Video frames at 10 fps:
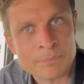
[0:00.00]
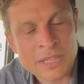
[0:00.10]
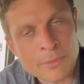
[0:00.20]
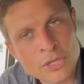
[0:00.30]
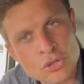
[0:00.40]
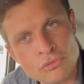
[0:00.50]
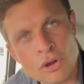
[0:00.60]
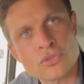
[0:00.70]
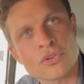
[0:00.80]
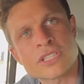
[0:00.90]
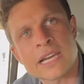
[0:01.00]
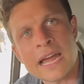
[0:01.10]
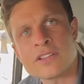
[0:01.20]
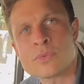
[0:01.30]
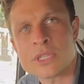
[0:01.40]
And then we do the Rolls-Royce
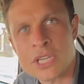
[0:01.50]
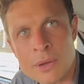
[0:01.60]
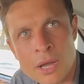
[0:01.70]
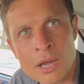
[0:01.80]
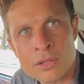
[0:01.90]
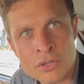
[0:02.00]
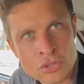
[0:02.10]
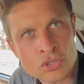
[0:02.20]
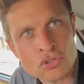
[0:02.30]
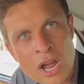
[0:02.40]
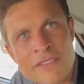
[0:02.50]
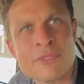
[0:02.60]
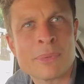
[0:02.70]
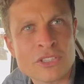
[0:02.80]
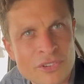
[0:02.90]
Clouds, which are to drive
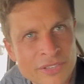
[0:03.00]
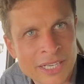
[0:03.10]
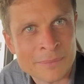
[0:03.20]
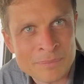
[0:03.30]
and be driven in.